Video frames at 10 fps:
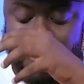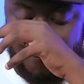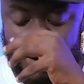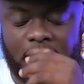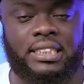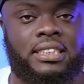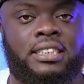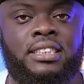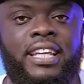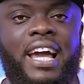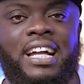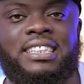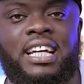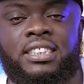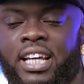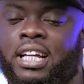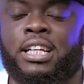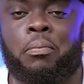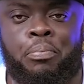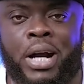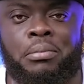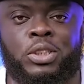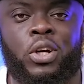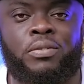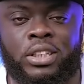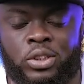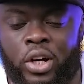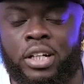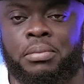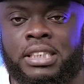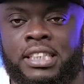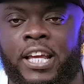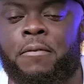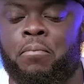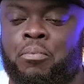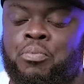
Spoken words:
But the premise of this story, be seen,